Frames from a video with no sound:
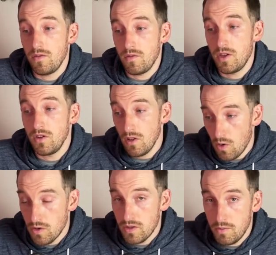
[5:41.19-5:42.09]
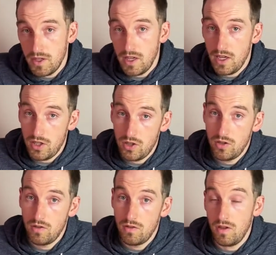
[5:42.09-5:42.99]
it lowers the pH,
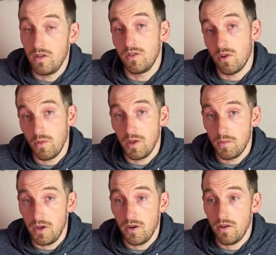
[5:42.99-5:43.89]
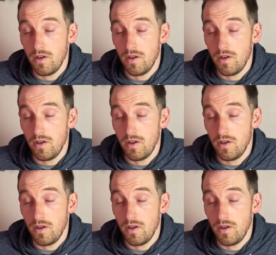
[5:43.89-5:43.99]
and normally in beer,